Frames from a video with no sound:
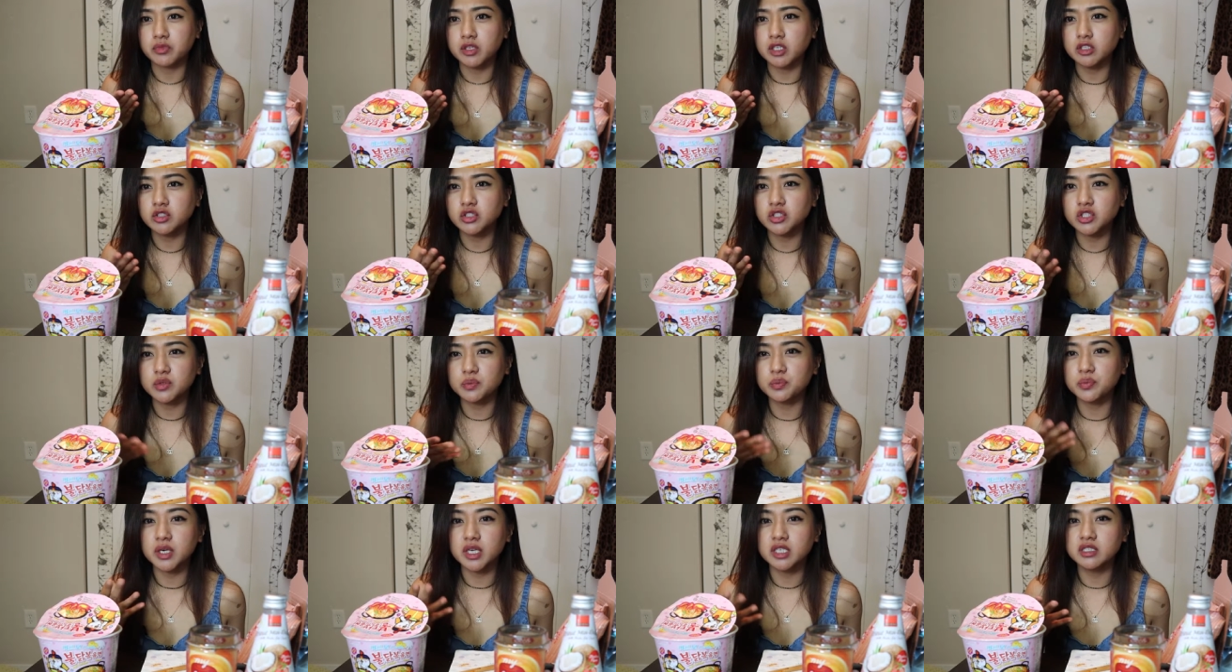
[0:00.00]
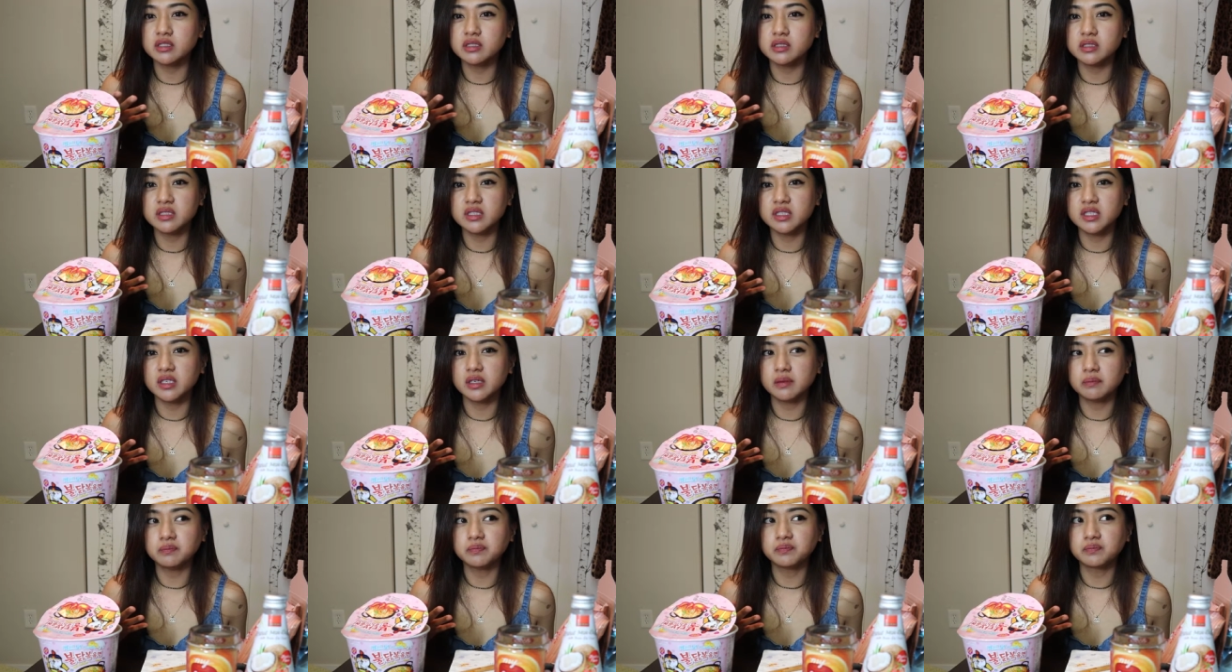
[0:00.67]
It's
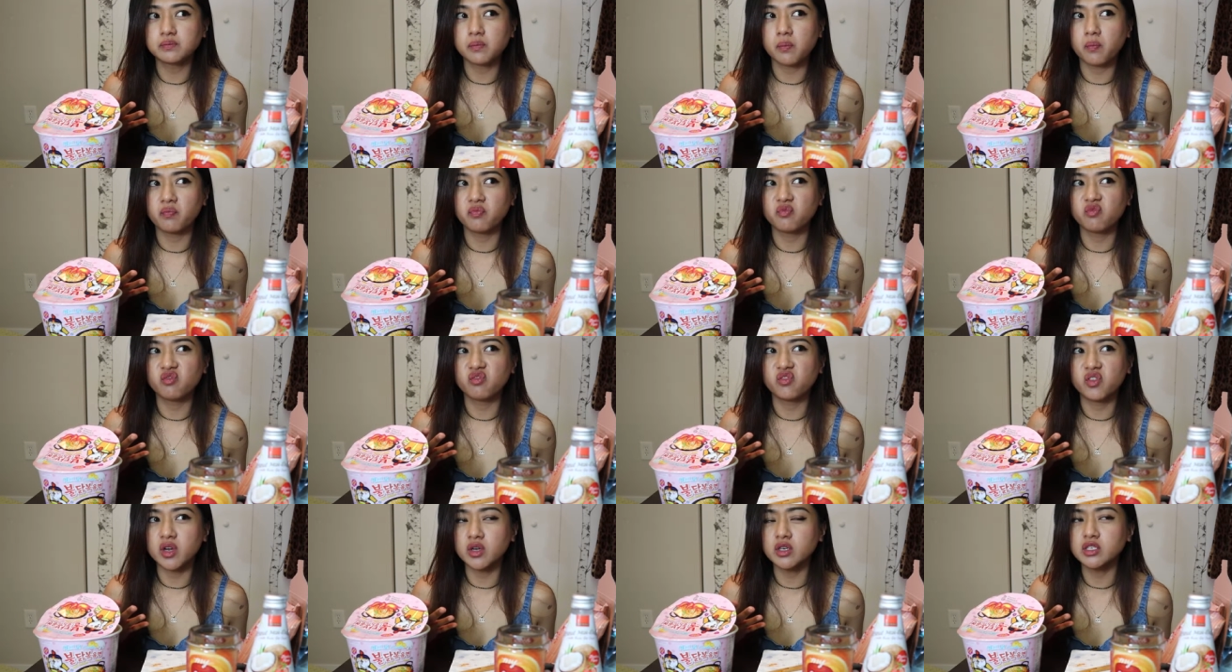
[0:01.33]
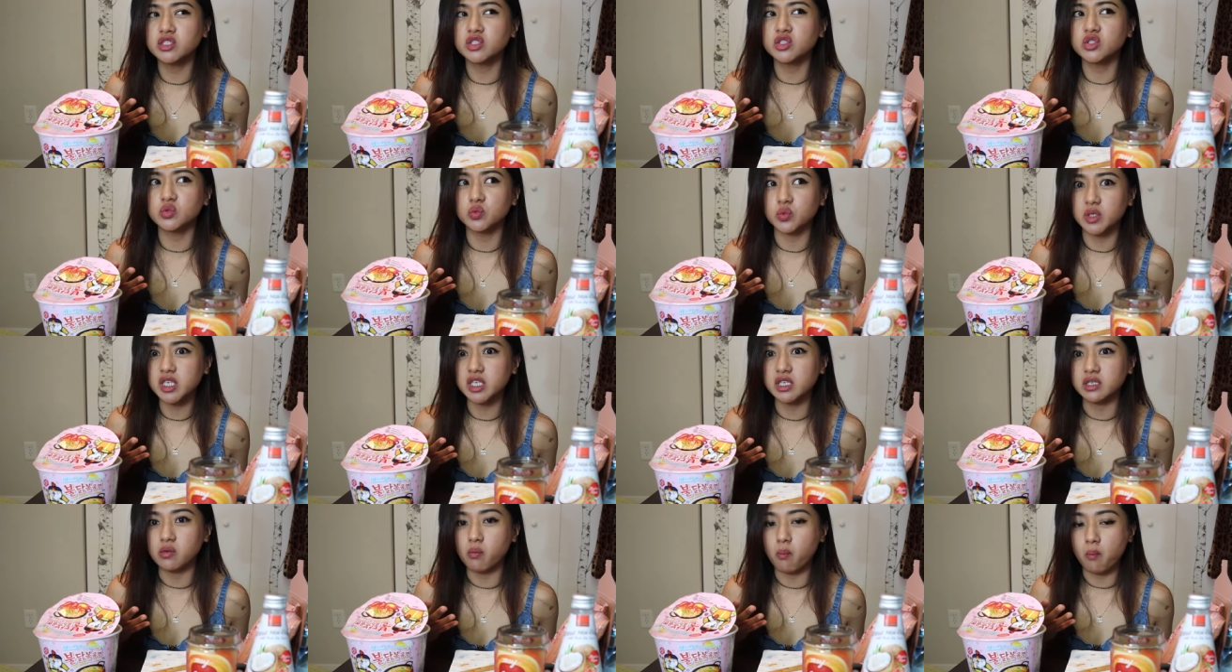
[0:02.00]
surprisingly very
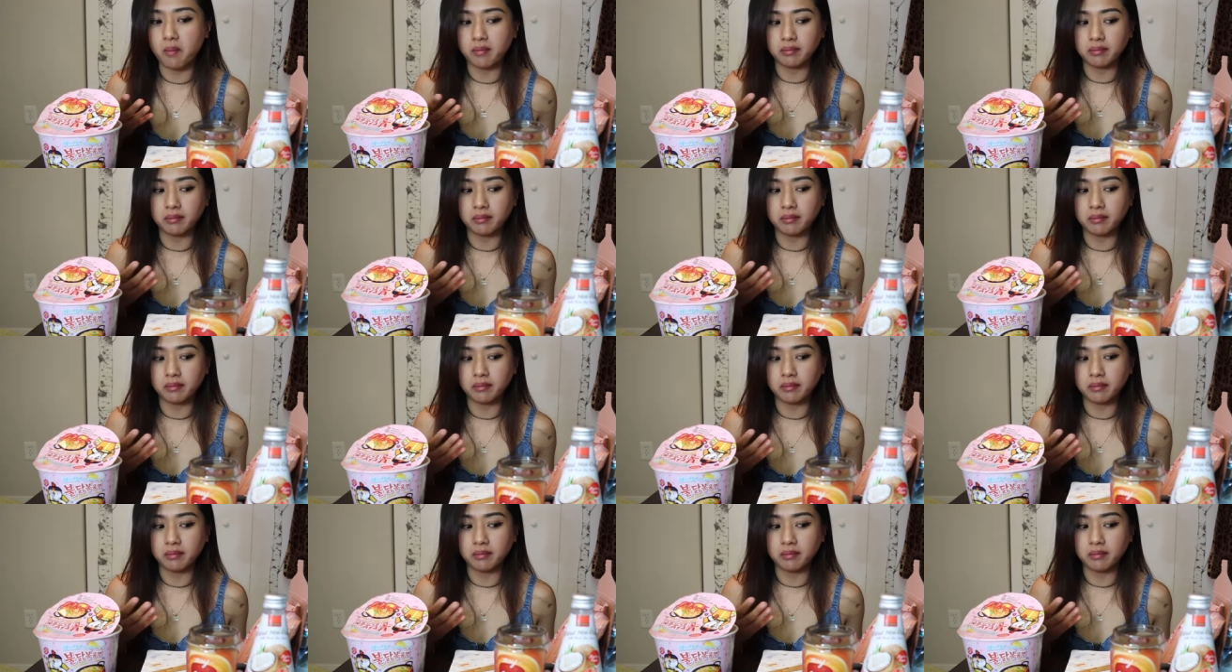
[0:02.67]
sweet.